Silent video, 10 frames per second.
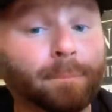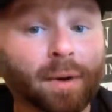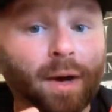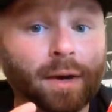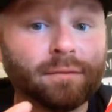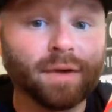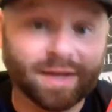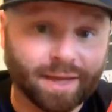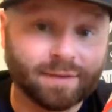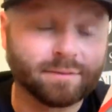But
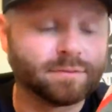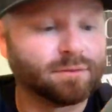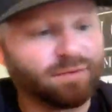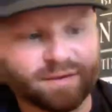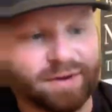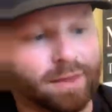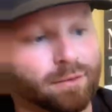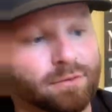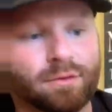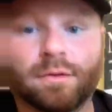again,
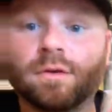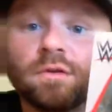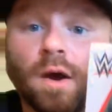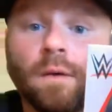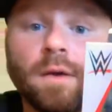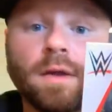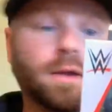$5. So